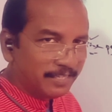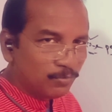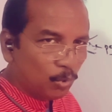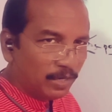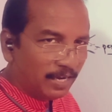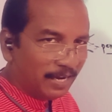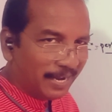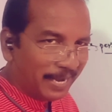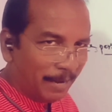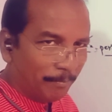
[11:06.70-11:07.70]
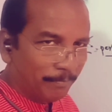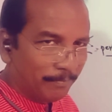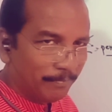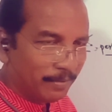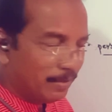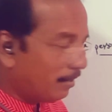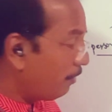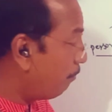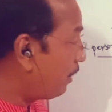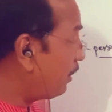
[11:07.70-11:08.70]
is what? M.
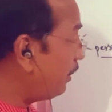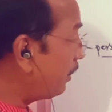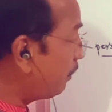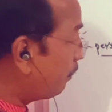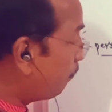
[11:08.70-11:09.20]
But here